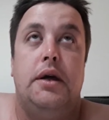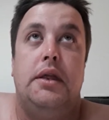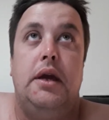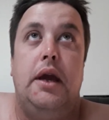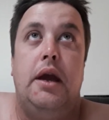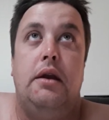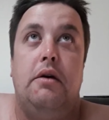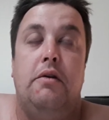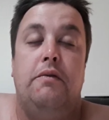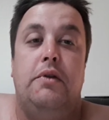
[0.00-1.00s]
the end
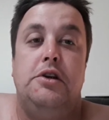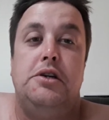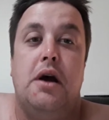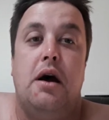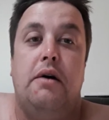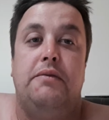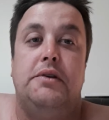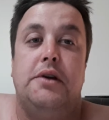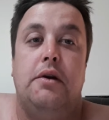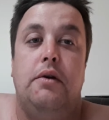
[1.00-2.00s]
of the shaft,
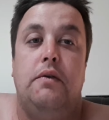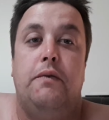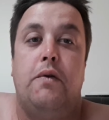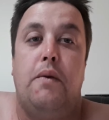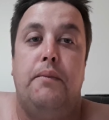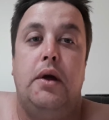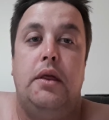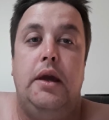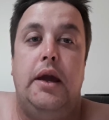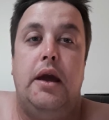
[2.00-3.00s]
so from
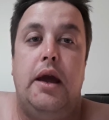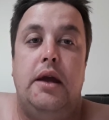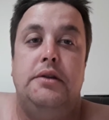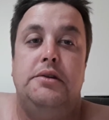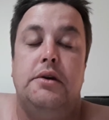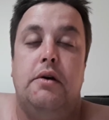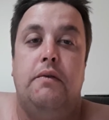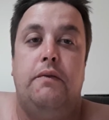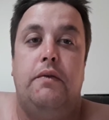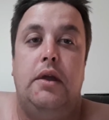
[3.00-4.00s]
the edge
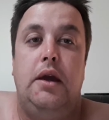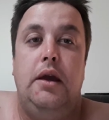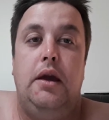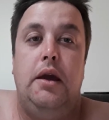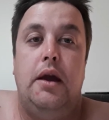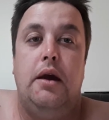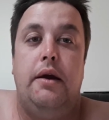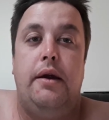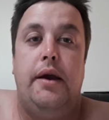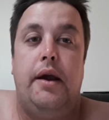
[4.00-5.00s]
of the
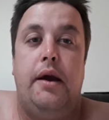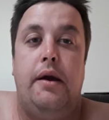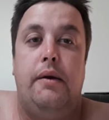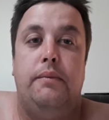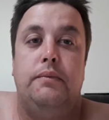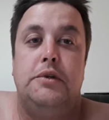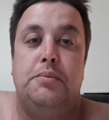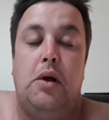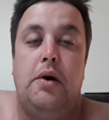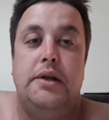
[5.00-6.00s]

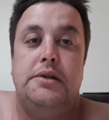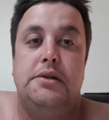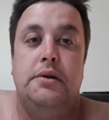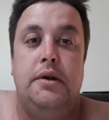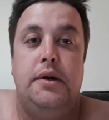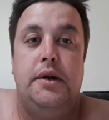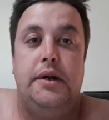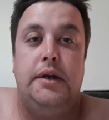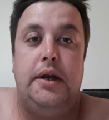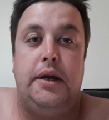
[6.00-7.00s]
splines
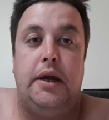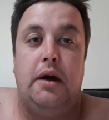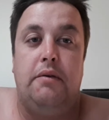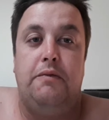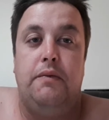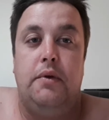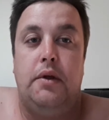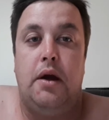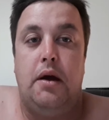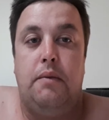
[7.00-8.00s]
you need to cut
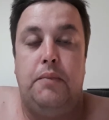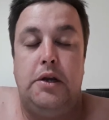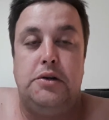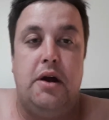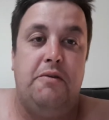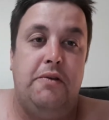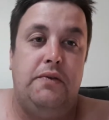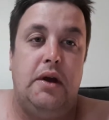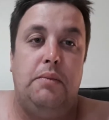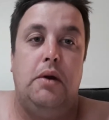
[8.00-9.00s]
measure out
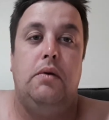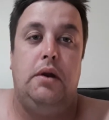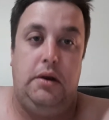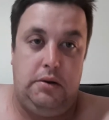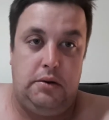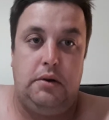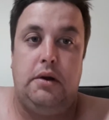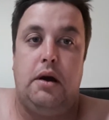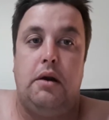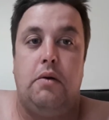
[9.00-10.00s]
15mm and then
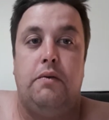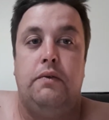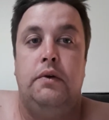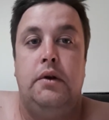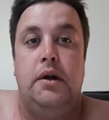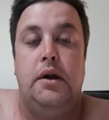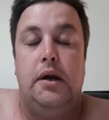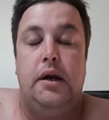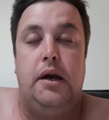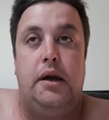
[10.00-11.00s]
cut it off,
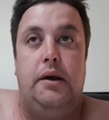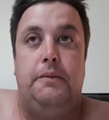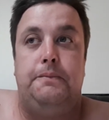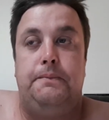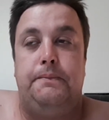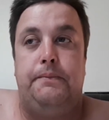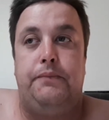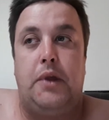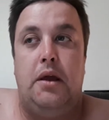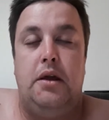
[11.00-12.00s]
and then